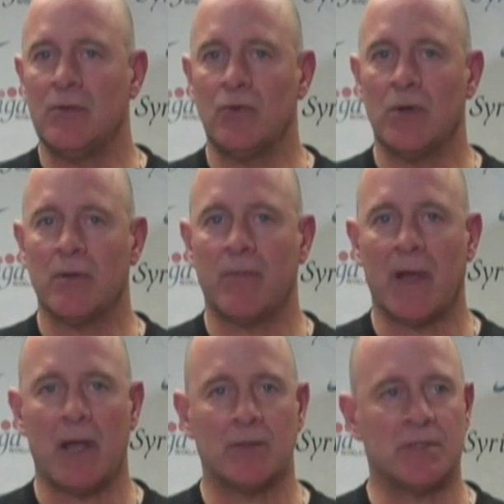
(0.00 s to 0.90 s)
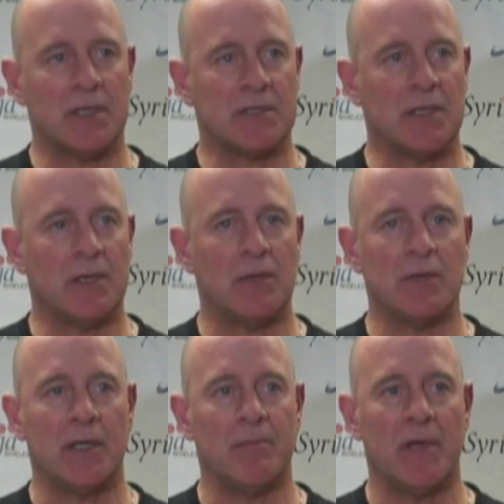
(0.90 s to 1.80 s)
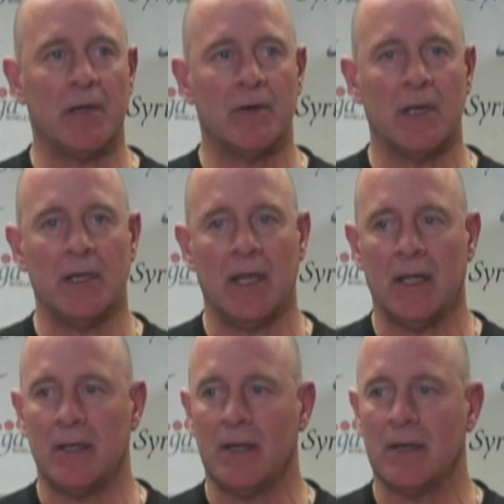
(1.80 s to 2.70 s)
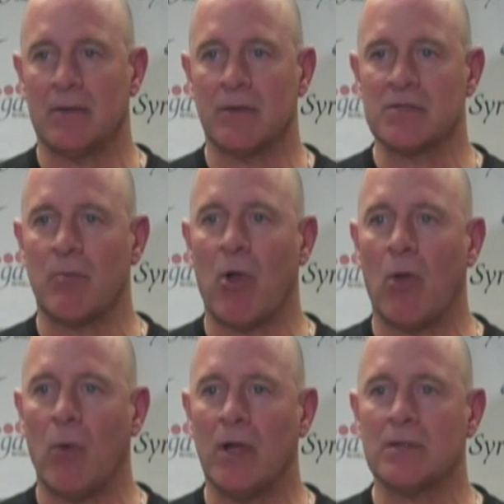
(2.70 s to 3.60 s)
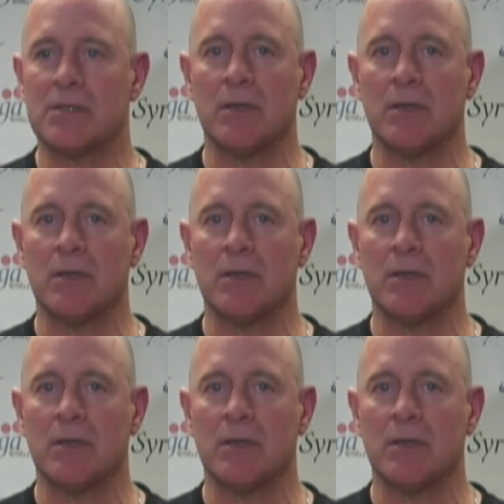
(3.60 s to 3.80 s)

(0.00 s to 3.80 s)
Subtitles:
200 pounds, that's going to only get bigger and throws the ball well.